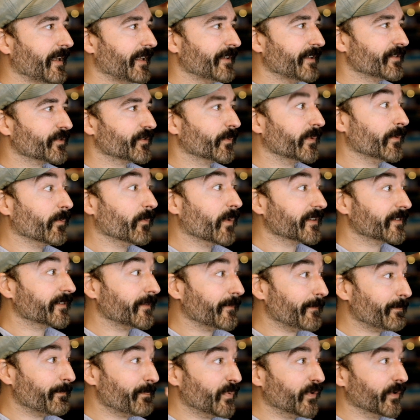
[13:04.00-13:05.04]
we want to
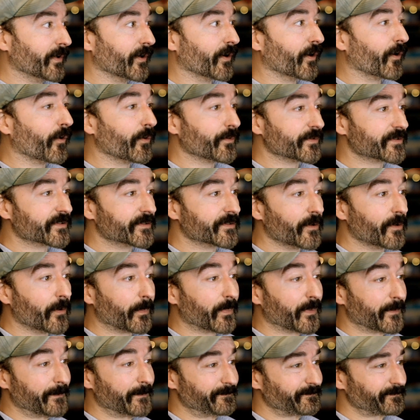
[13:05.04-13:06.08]
put our own slope.
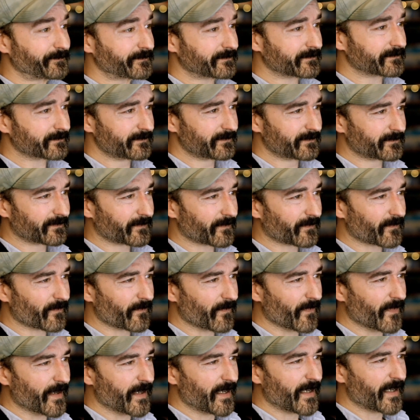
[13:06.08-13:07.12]

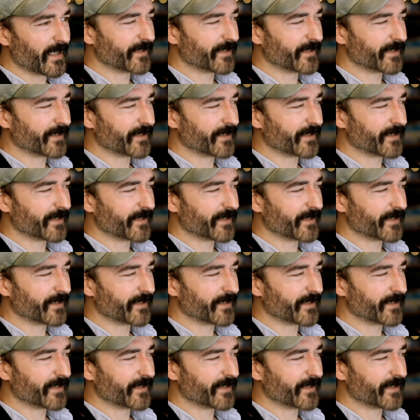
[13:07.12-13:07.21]
And